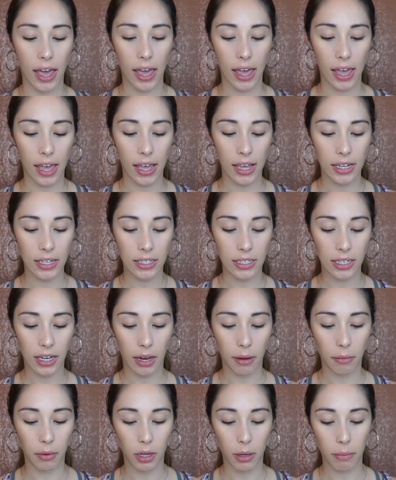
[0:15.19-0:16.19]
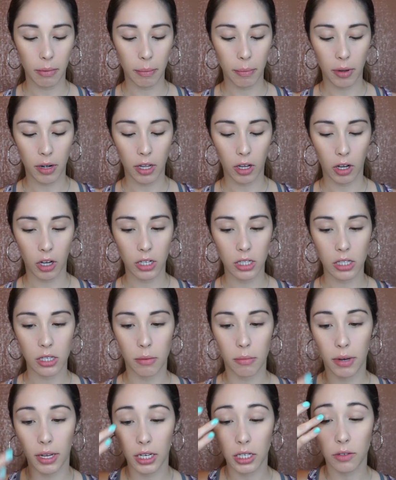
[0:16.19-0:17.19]
and I'm going to be putting on
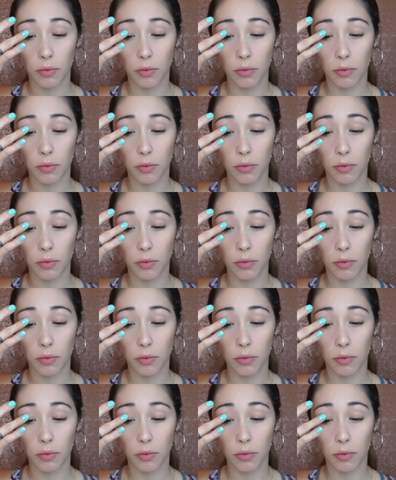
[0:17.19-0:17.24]
some NYX